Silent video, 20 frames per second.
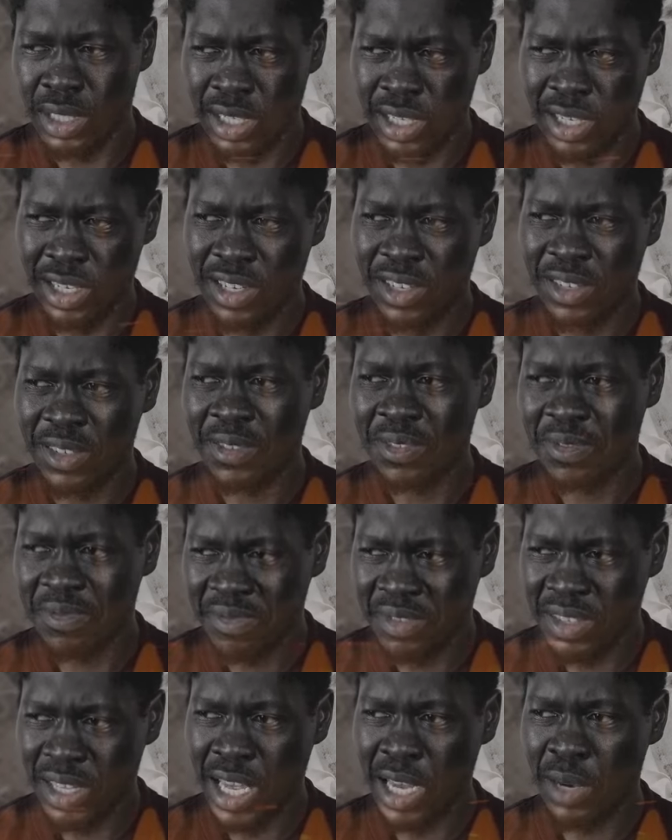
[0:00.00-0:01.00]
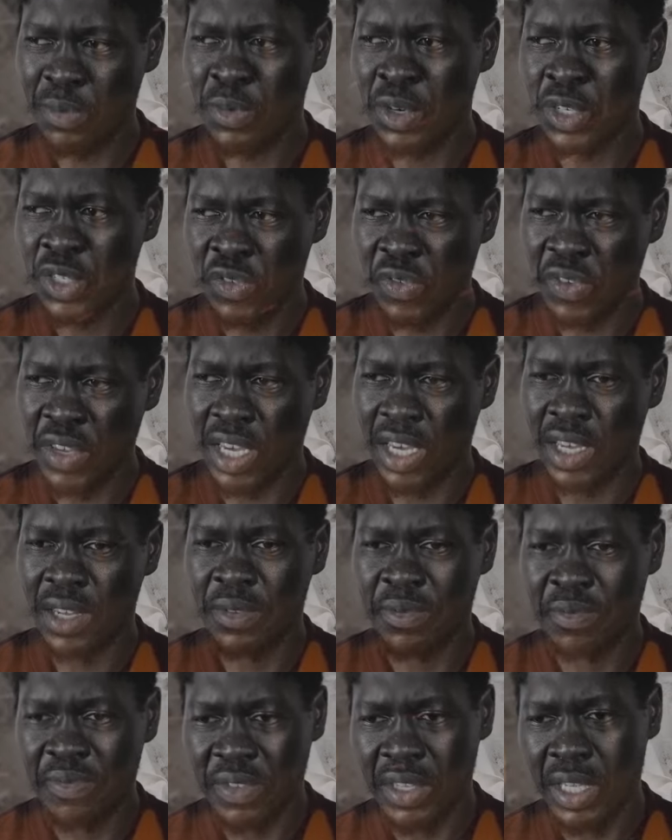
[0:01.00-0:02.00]
you know, the atmosphere.
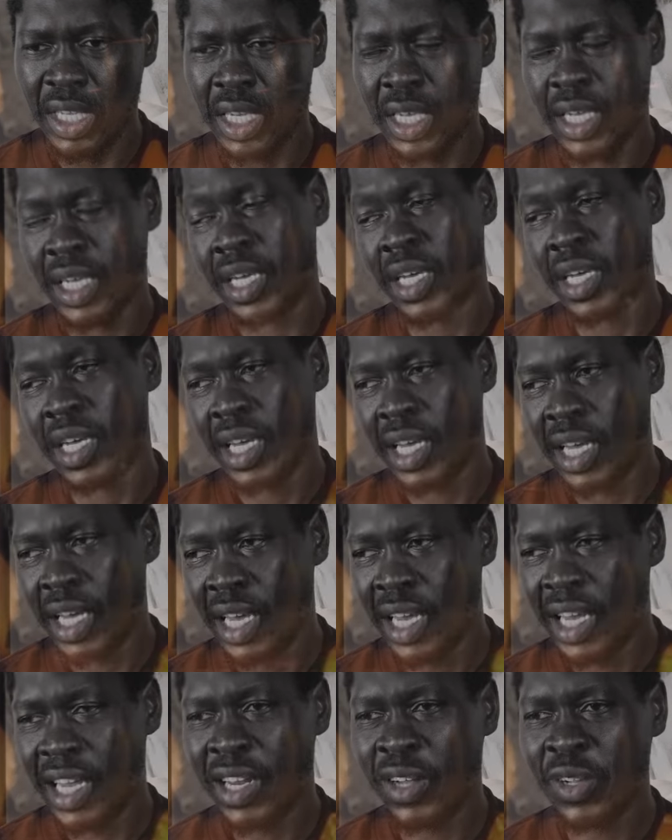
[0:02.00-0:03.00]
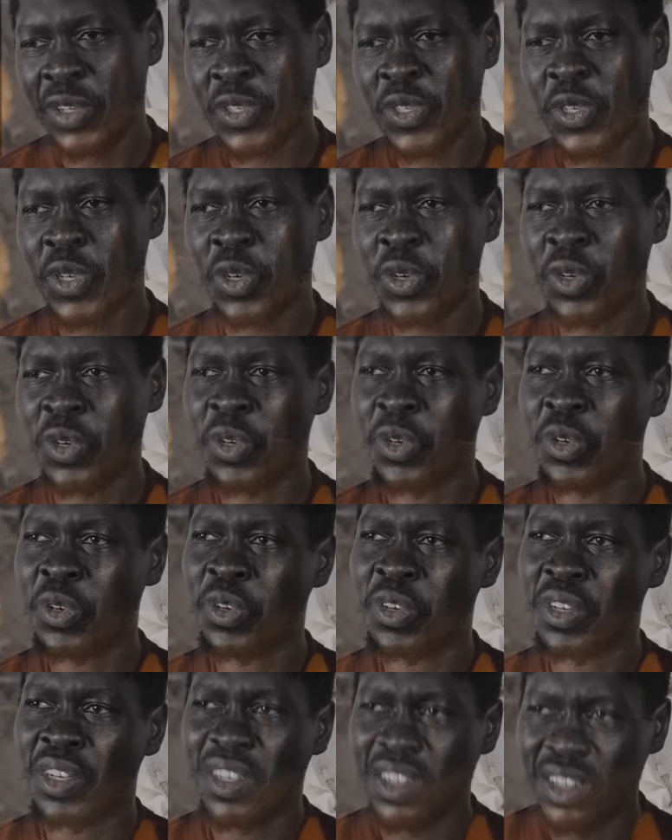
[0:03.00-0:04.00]
And also,
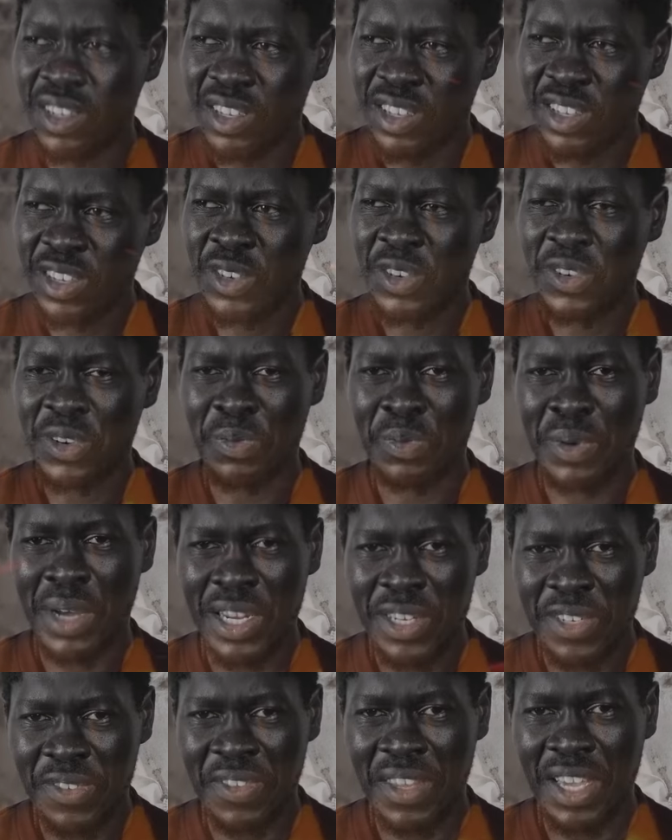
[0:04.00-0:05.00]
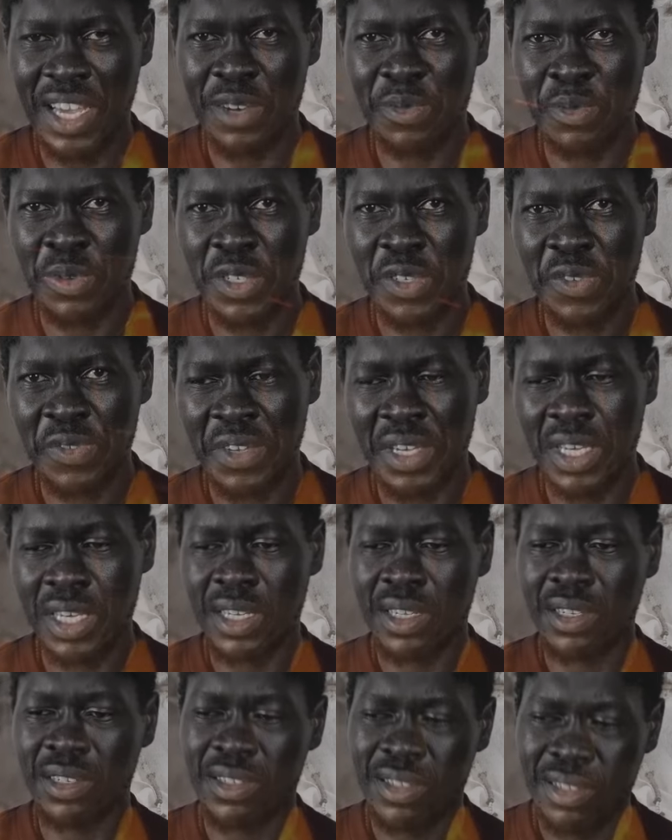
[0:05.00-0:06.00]
you're part of the atmosphere,
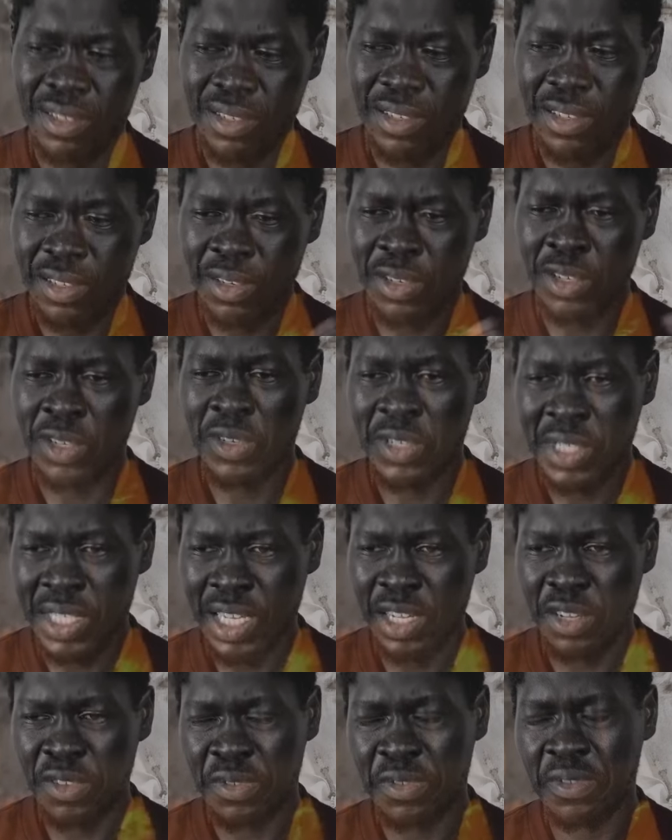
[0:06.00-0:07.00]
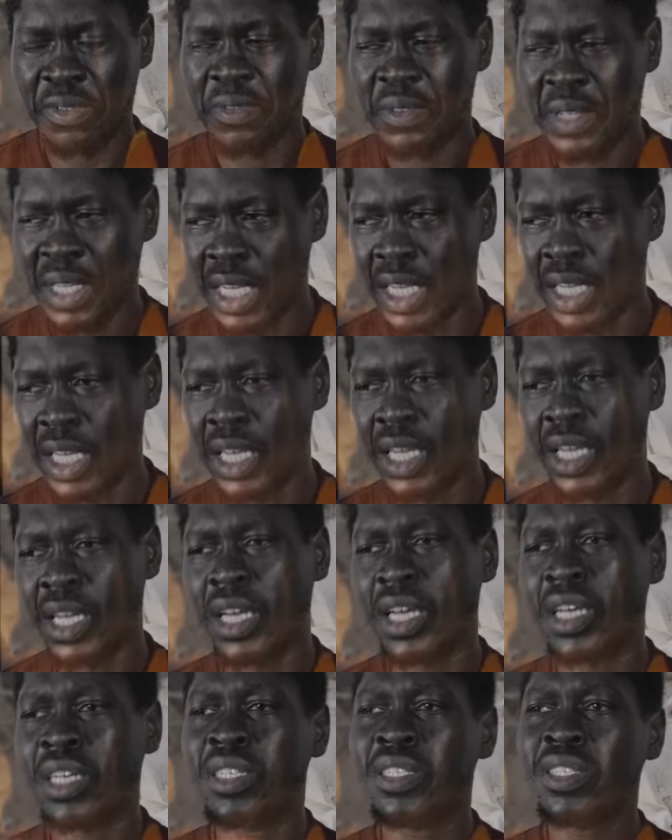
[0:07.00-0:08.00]
so yourself.
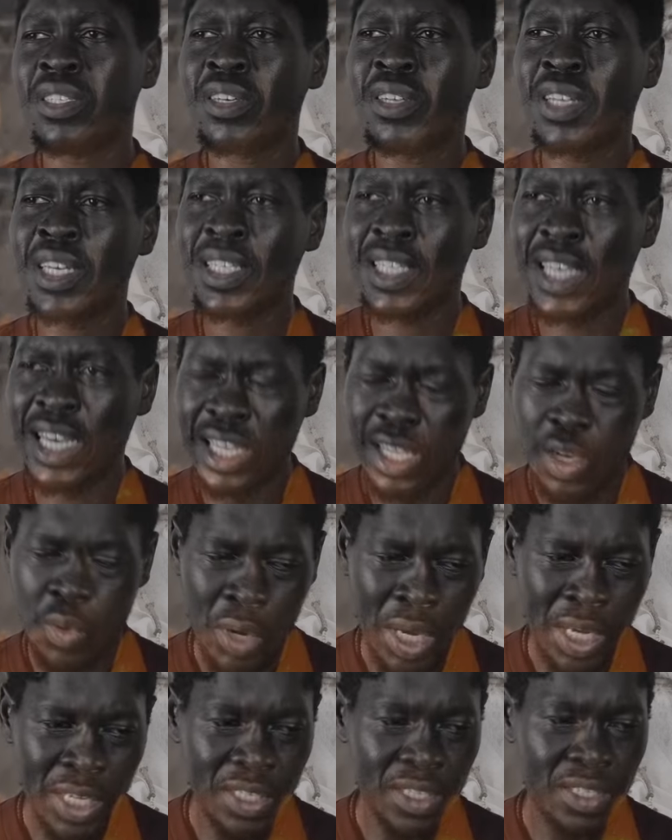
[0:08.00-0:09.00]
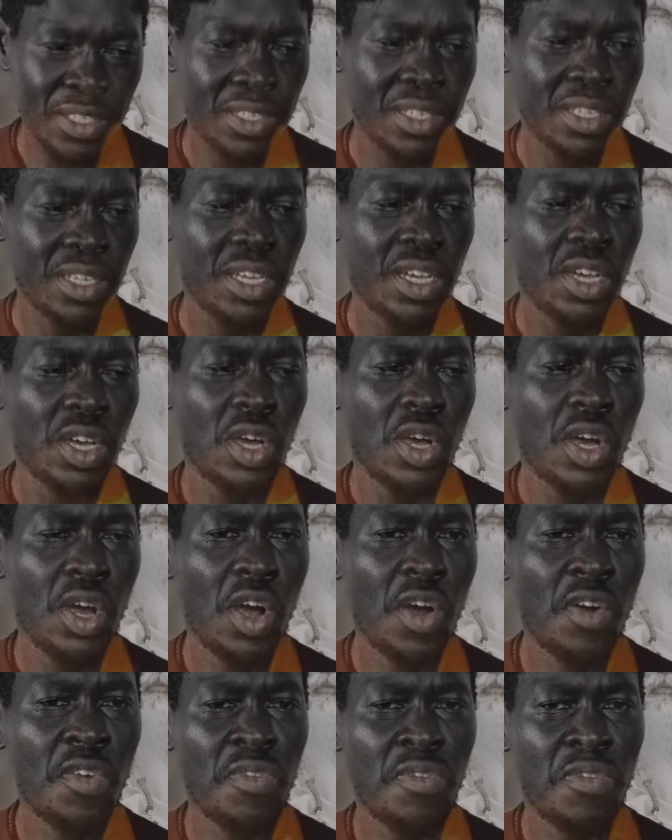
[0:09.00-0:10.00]
So there's other ways
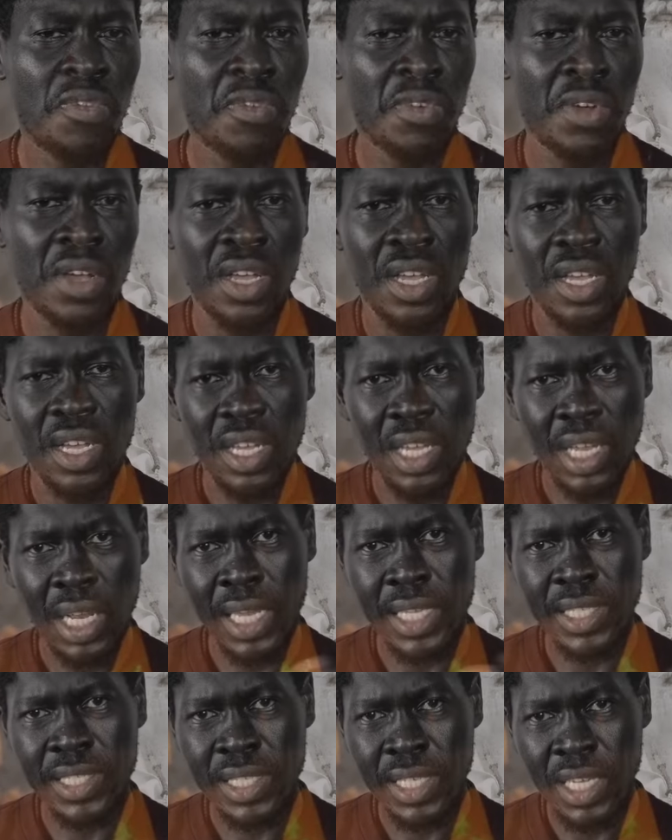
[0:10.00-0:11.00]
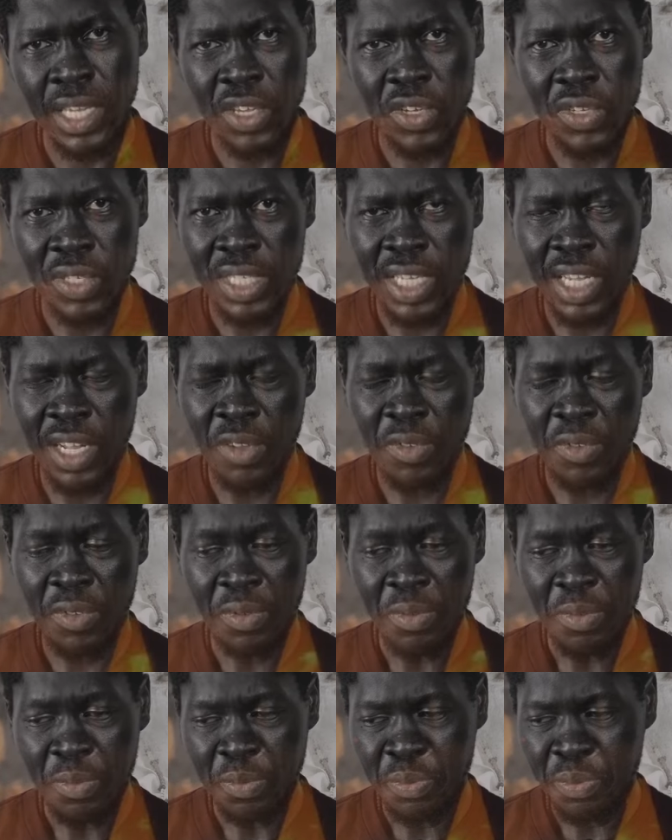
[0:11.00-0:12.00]
of cleansing yourself:
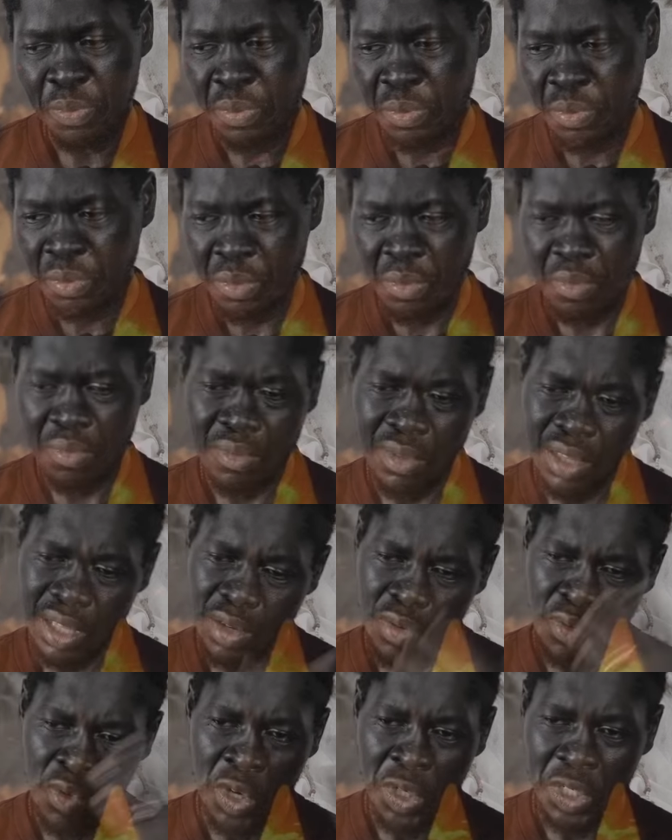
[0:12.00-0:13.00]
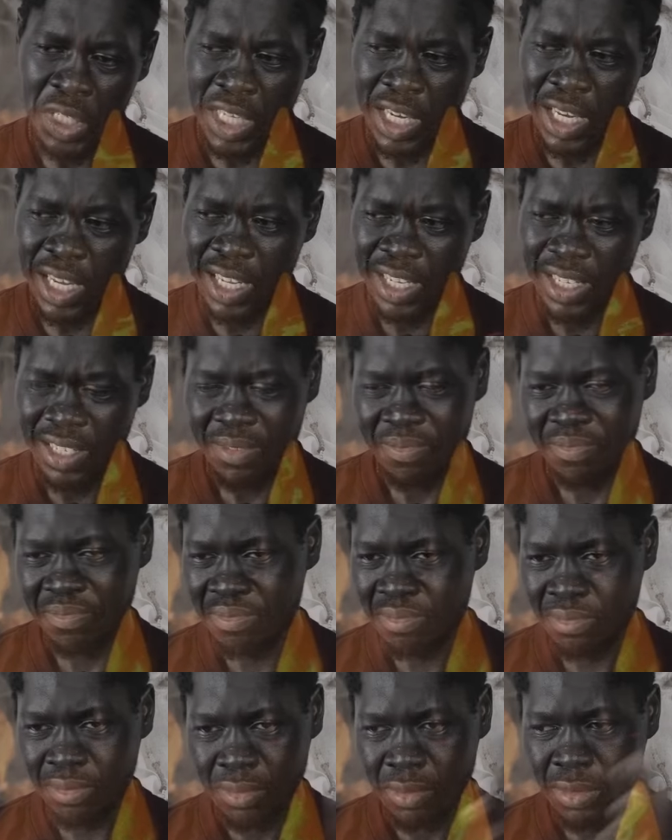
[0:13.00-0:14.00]
water,
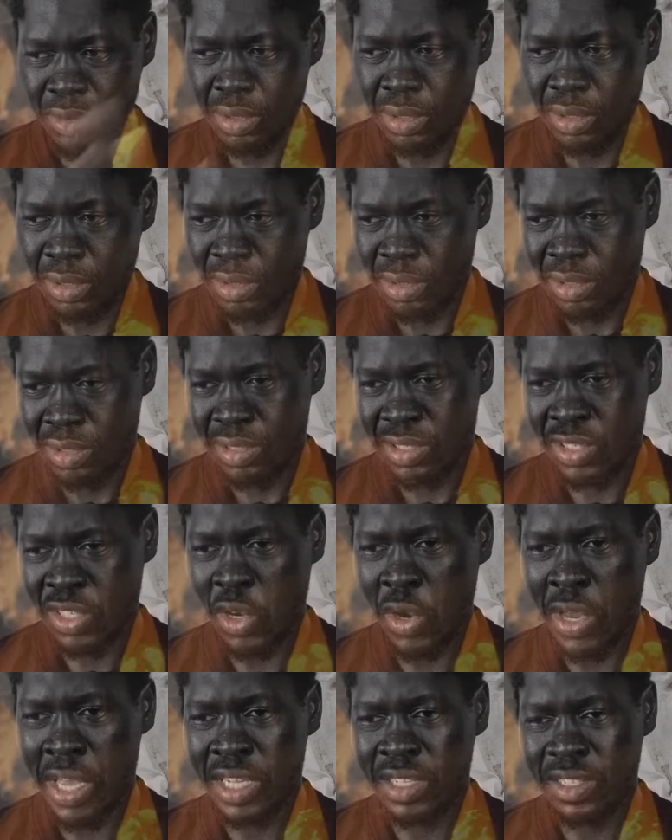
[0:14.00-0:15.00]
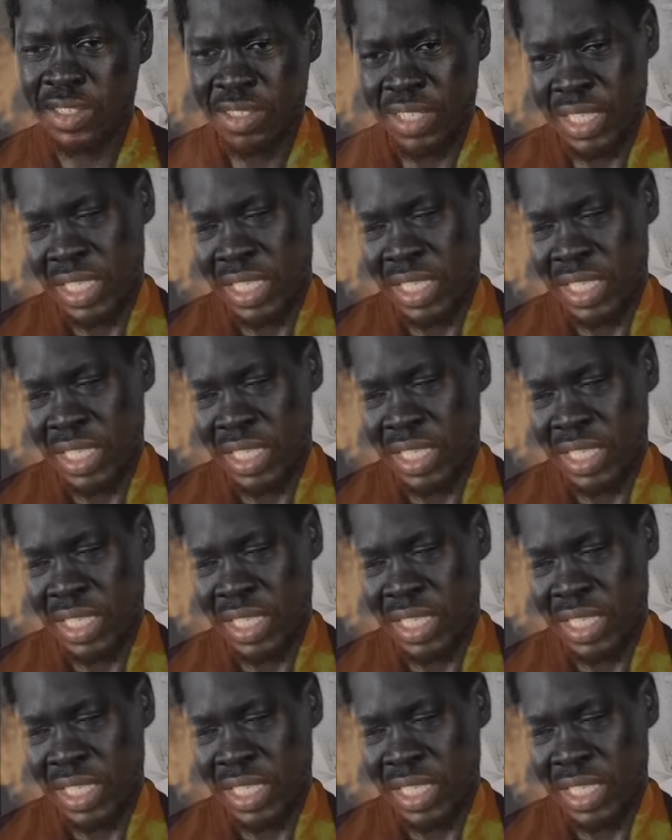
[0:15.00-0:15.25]
soil,